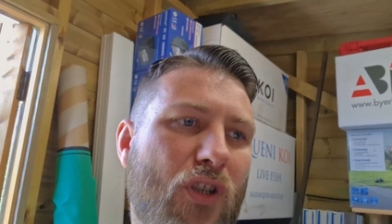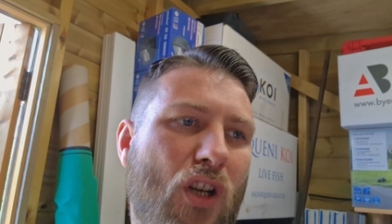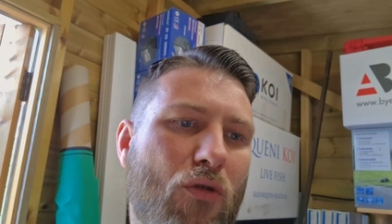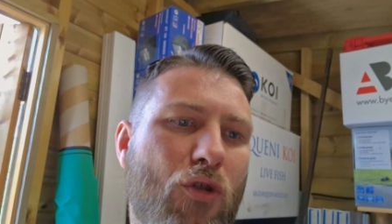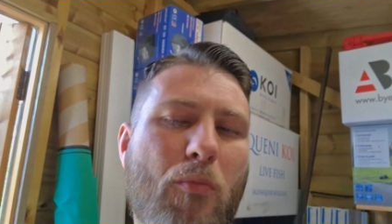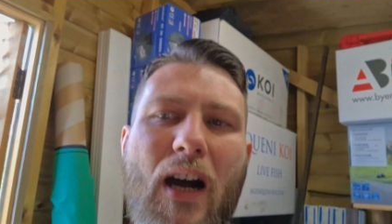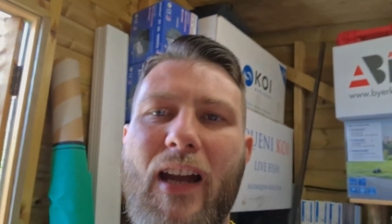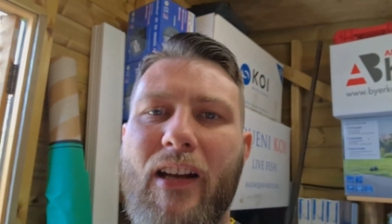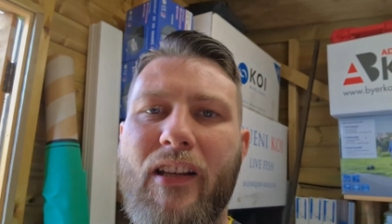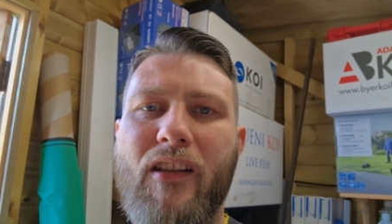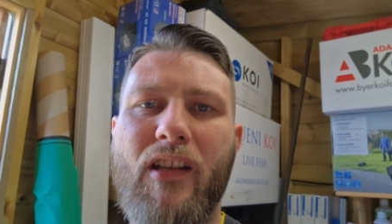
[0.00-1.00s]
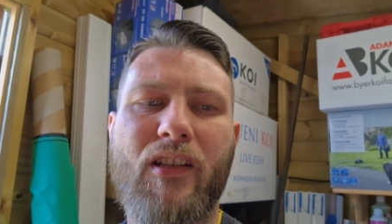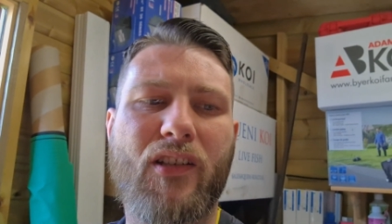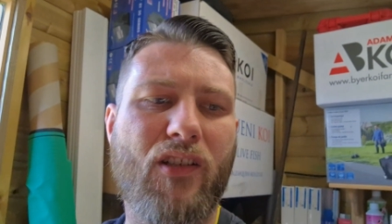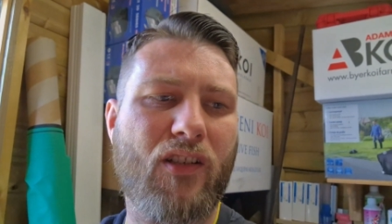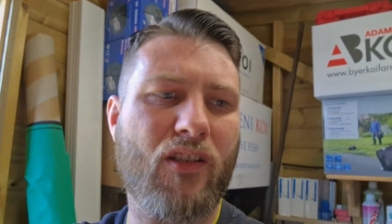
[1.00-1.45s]
So just by adding
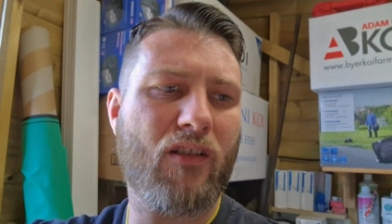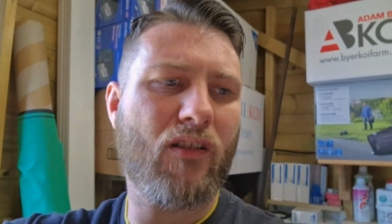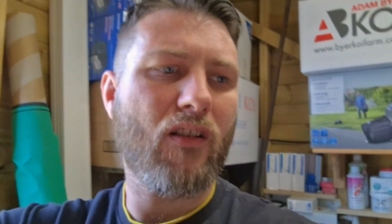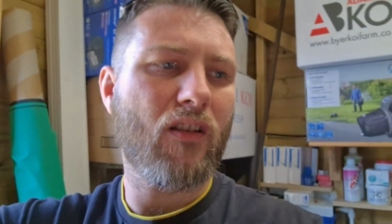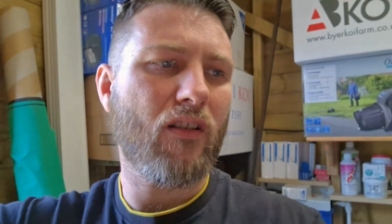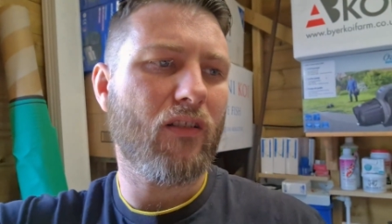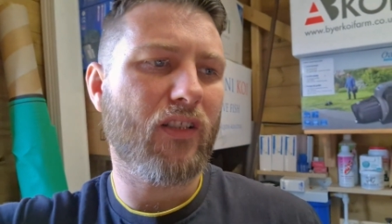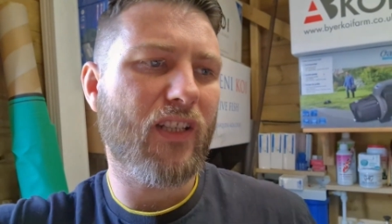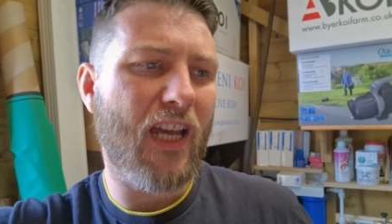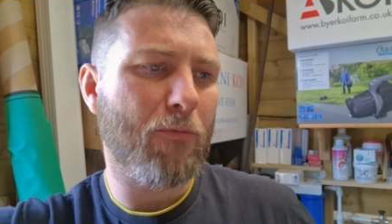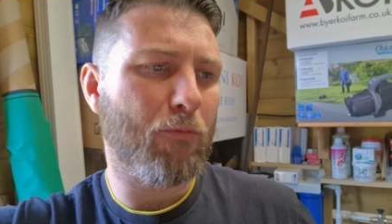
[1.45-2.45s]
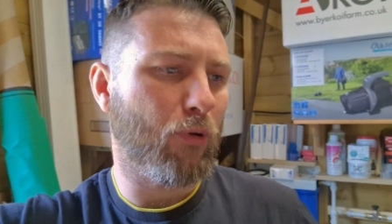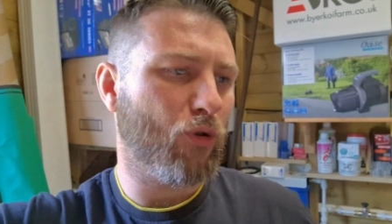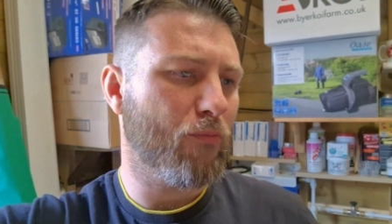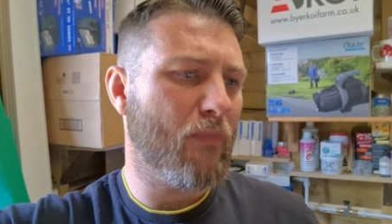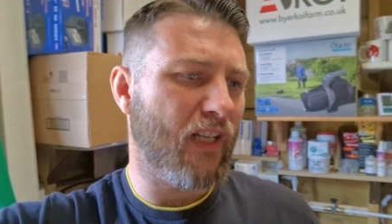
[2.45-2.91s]
this K
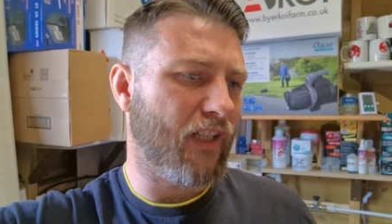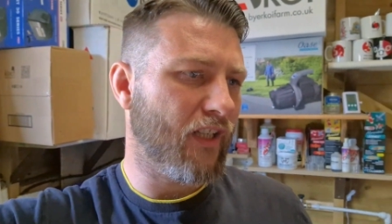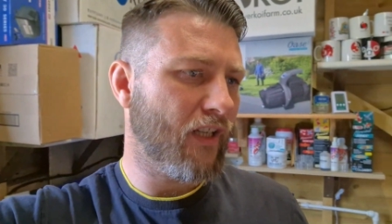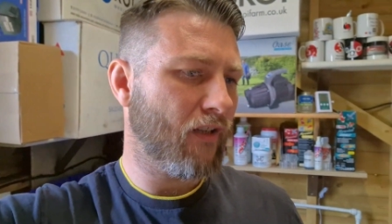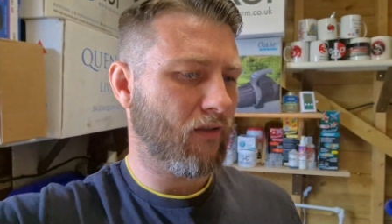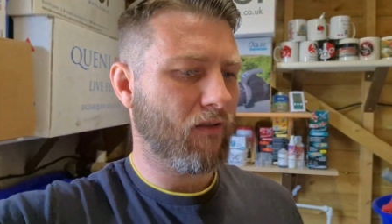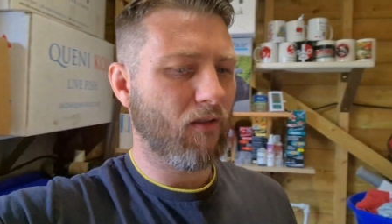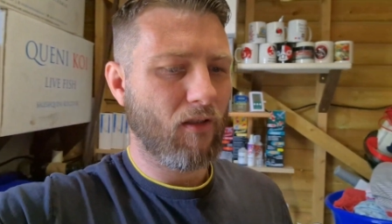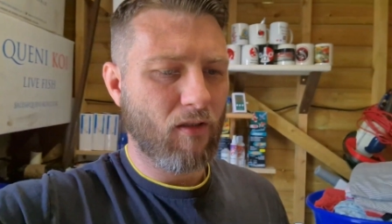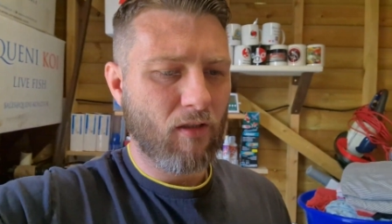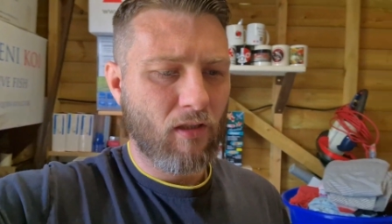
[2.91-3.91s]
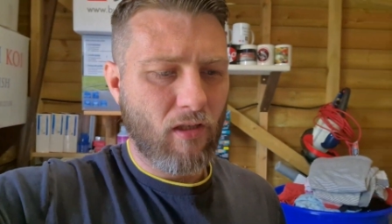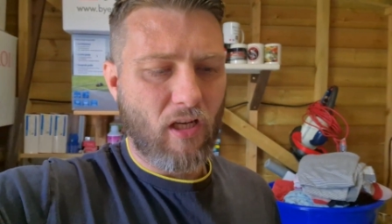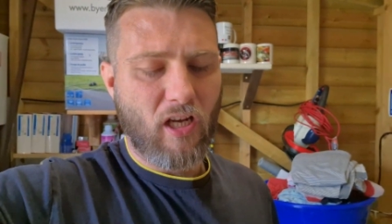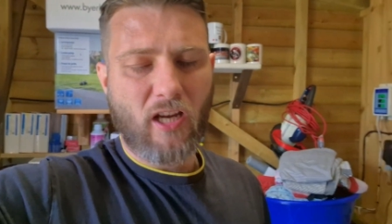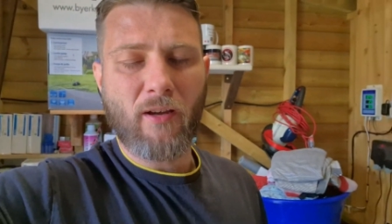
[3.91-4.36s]
Plus media,
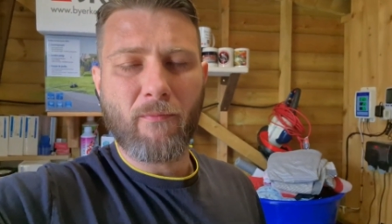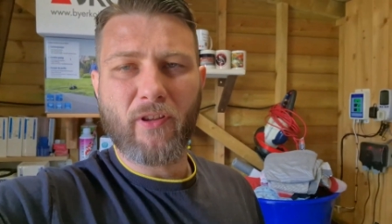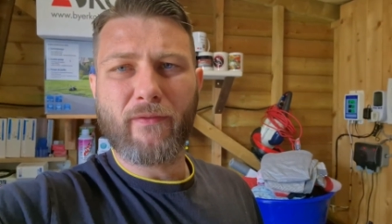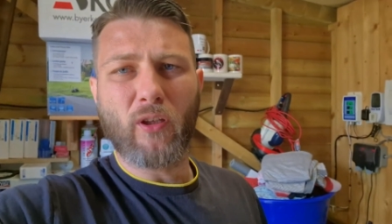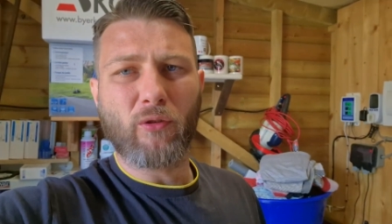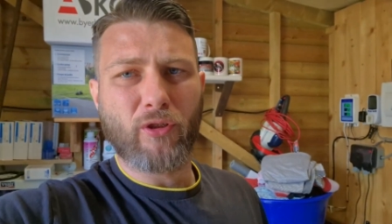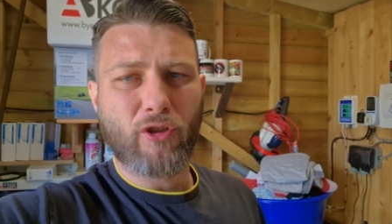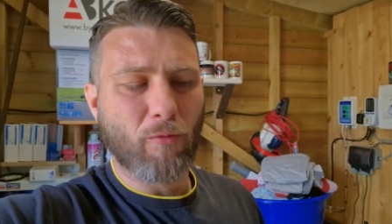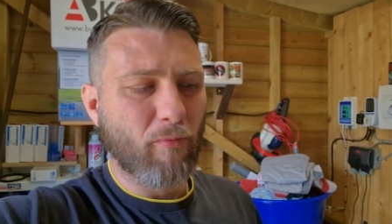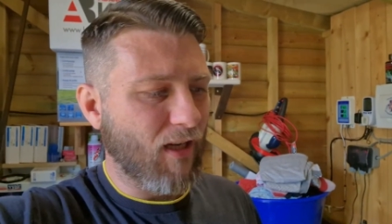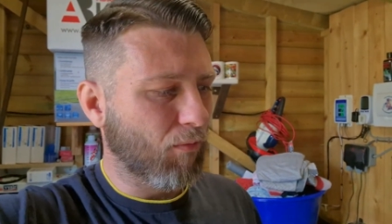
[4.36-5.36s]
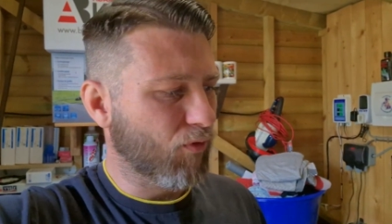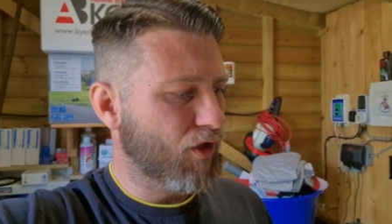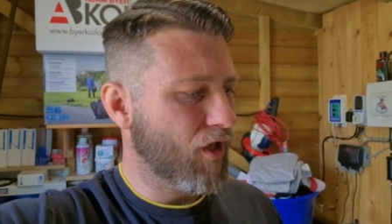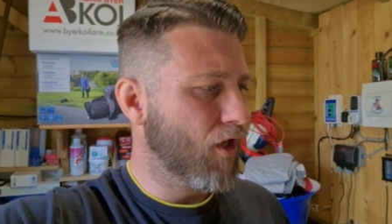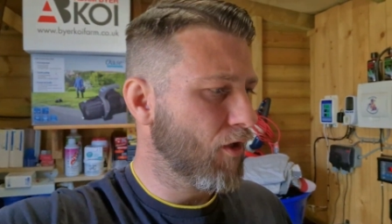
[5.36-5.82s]
the filter should be able
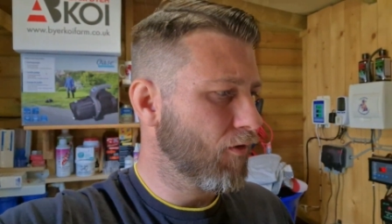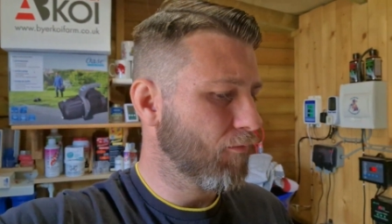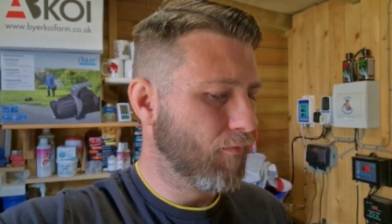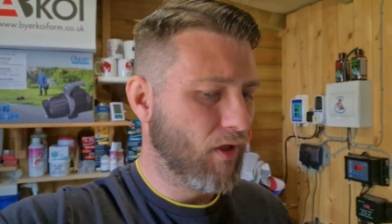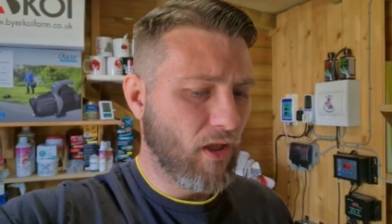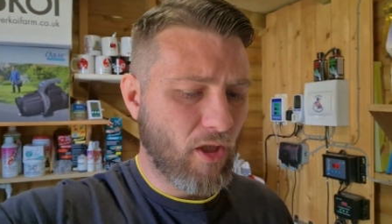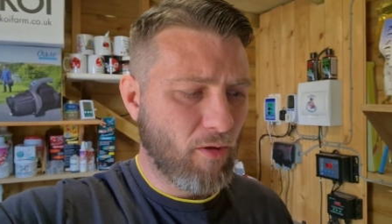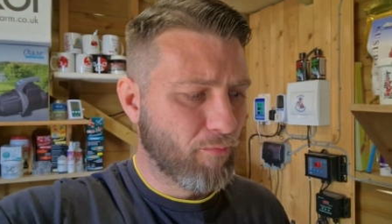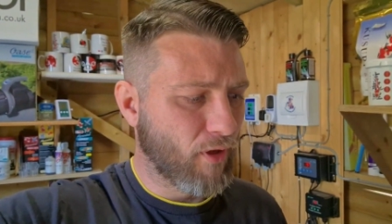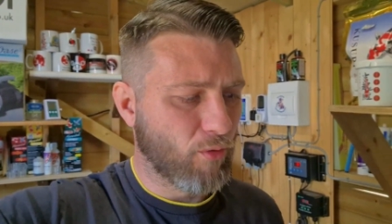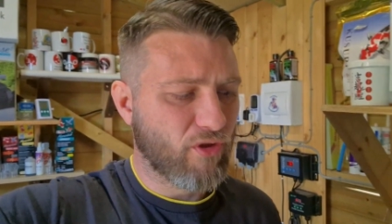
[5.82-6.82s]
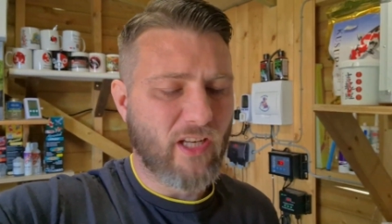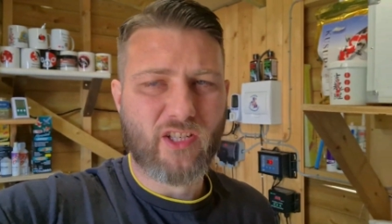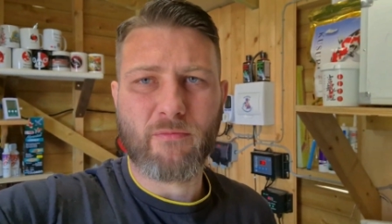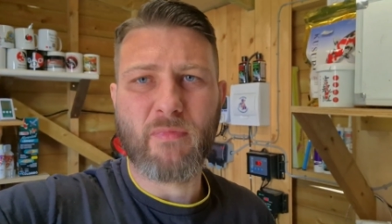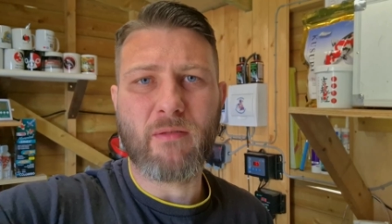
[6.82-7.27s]
to
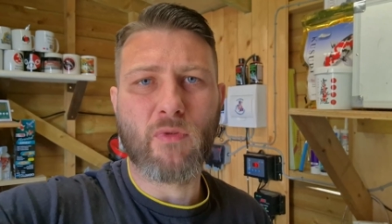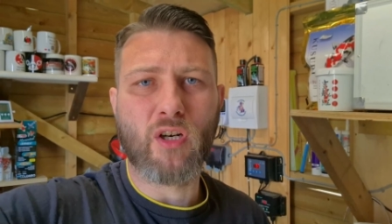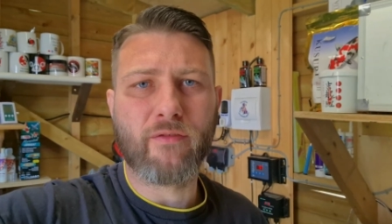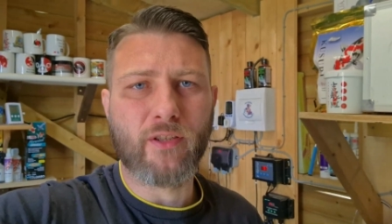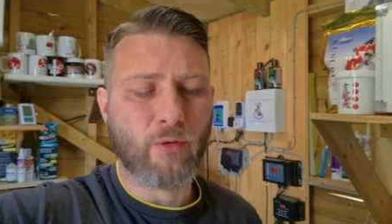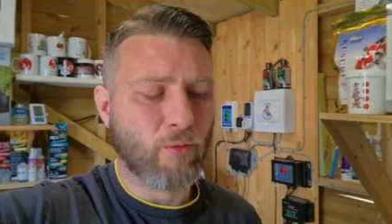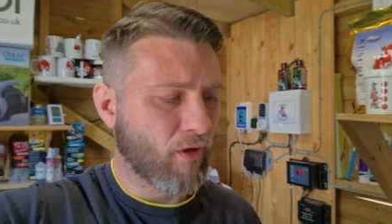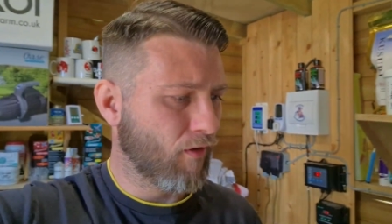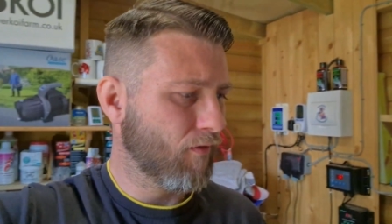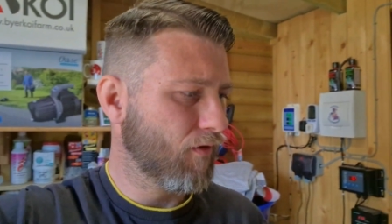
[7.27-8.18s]
process a bit more food.